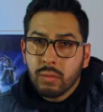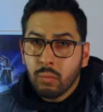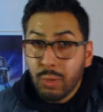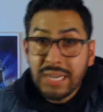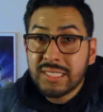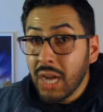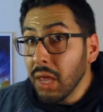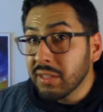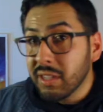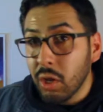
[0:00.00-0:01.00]
When I saw
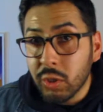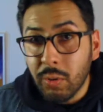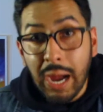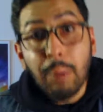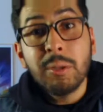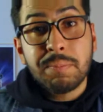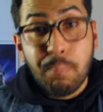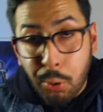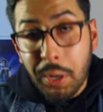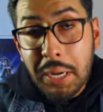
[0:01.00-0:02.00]
this logo, I was
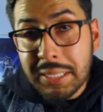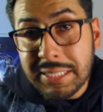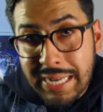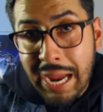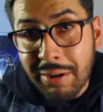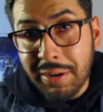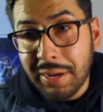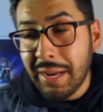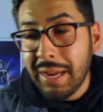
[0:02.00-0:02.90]
pretty astounded.